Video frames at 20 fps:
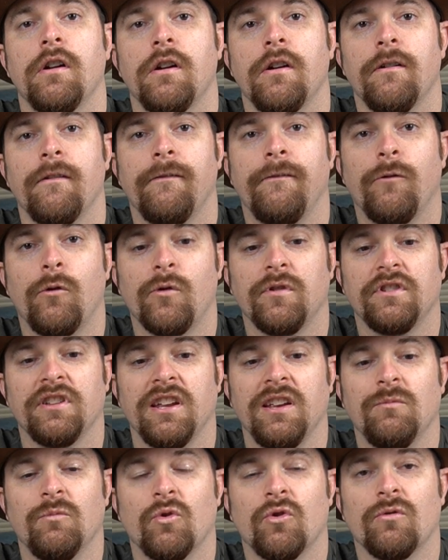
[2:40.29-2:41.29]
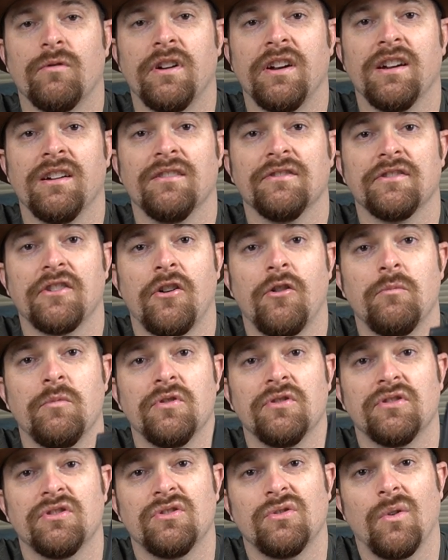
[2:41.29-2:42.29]
14 more rounds,
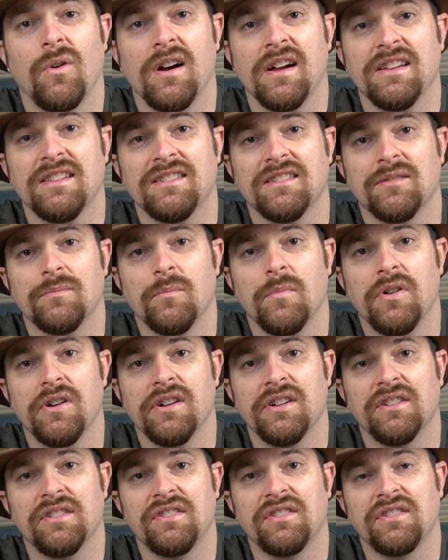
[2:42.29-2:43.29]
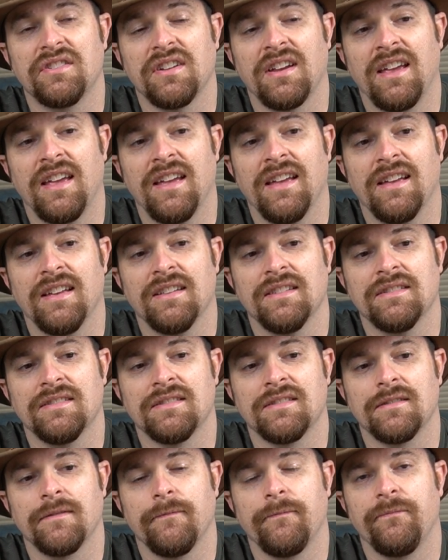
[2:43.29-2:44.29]
almost twice as much
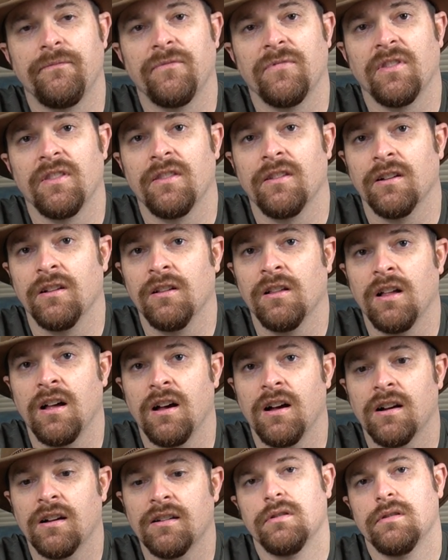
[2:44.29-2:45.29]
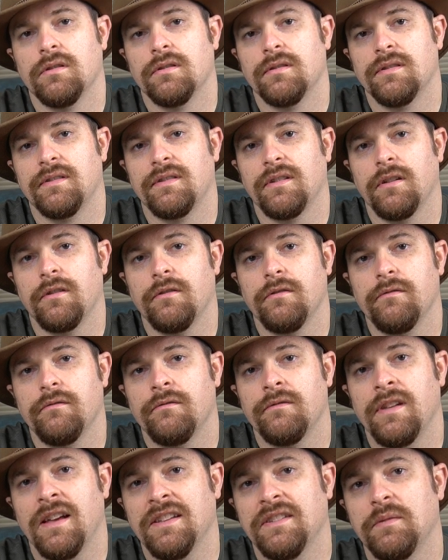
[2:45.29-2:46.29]
as the Glock. So
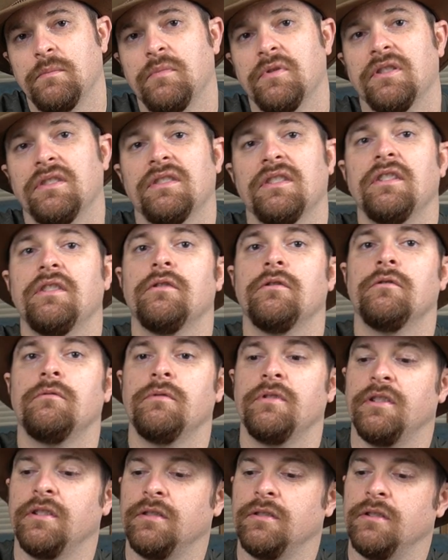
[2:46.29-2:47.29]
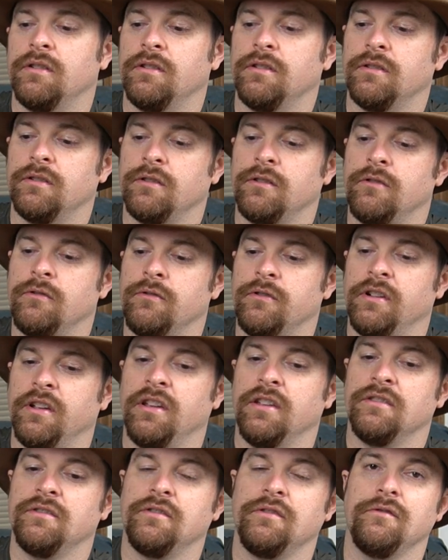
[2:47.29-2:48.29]
that's a big deal when going
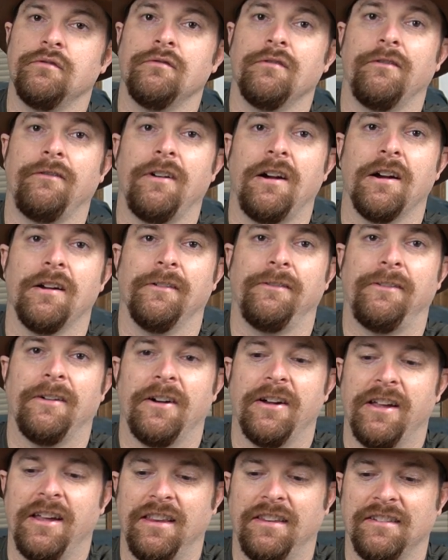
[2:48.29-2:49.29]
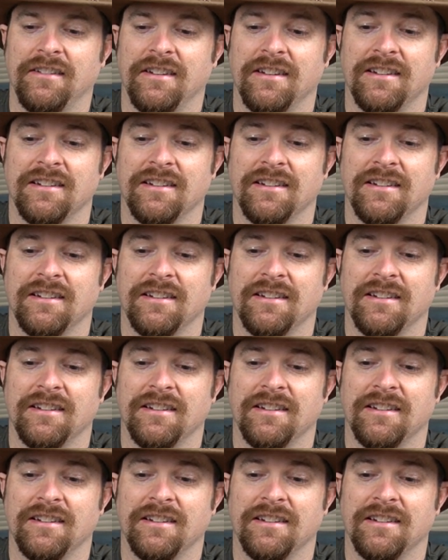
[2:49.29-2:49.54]
into a firefight,